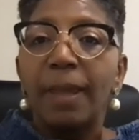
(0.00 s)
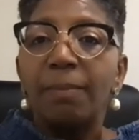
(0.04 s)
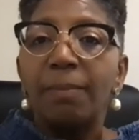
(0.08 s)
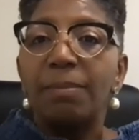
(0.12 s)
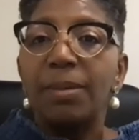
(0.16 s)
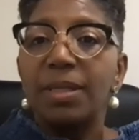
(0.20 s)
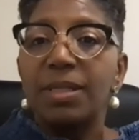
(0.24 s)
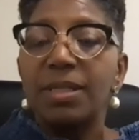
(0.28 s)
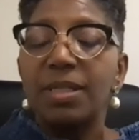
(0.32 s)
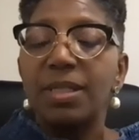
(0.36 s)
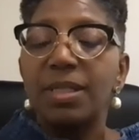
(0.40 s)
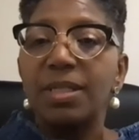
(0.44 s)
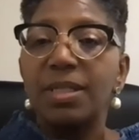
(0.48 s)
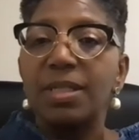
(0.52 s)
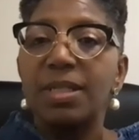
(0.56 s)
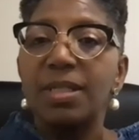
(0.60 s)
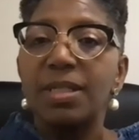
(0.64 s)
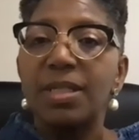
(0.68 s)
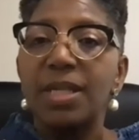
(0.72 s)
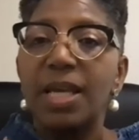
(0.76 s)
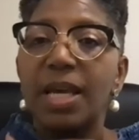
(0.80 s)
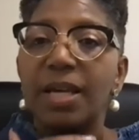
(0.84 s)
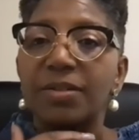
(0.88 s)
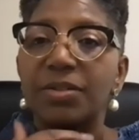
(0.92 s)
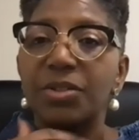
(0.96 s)

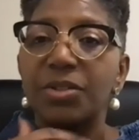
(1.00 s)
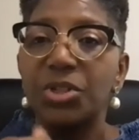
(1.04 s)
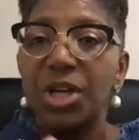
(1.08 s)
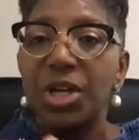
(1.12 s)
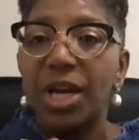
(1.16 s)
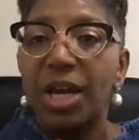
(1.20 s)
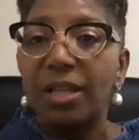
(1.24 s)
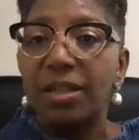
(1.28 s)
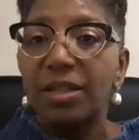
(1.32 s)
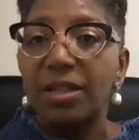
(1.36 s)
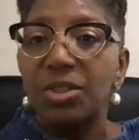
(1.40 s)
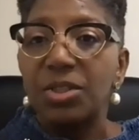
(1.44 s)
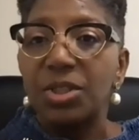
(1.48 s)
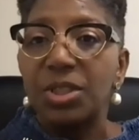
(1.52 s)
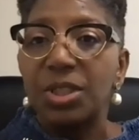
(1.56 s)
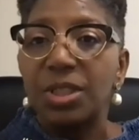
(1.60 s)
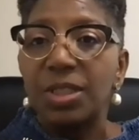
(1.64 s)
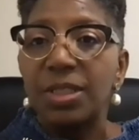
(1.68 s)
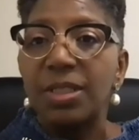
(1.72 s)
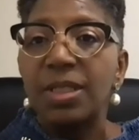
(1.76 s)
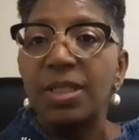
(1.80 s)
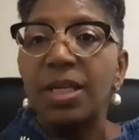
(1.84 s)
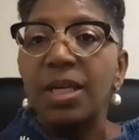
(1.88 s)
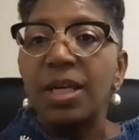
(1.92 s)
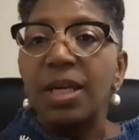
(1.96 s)
businesses has
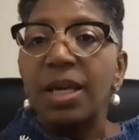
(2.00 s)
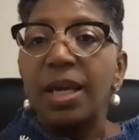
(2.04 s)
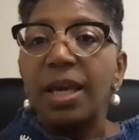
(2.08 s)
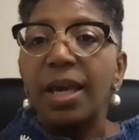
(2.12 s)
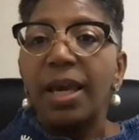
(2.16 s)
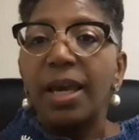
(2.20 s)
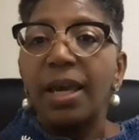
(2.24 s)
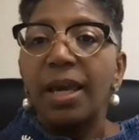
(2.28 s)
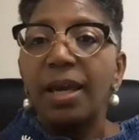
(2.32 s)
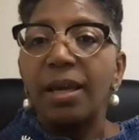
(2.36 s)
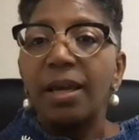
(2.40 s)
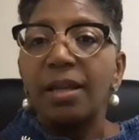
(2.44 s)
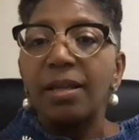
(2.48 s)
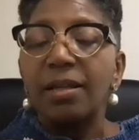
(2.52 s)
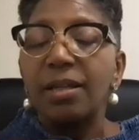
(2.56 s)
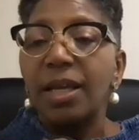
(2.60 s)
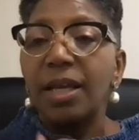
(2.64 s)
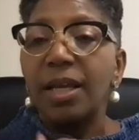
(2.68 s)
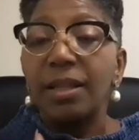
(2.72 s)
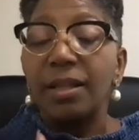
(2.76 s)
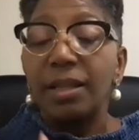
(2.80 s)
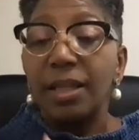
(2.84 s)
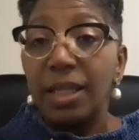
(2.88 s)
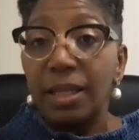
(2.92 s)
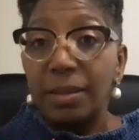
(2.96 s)
challenges and
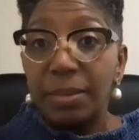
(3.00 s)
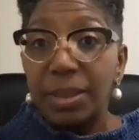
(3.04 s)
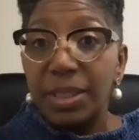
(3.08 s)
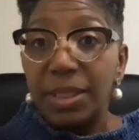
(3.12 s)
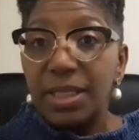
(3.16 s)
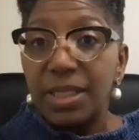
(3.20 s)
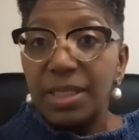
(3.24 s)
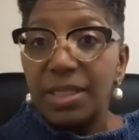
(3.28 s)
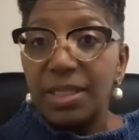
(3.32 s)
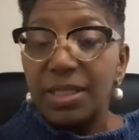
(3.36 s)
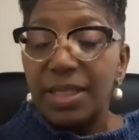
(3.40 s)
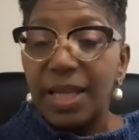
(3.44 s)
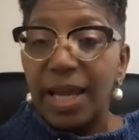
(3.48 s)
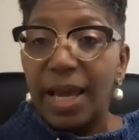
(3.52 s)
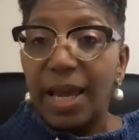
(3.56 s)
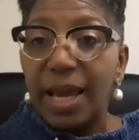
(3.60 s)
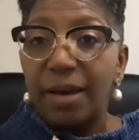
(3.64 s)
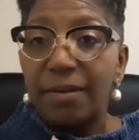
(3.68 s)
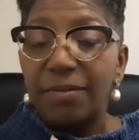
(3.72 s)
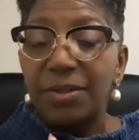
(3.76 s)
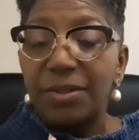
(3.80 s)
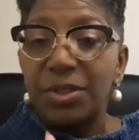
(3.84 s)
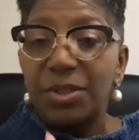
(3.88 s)
limited staff.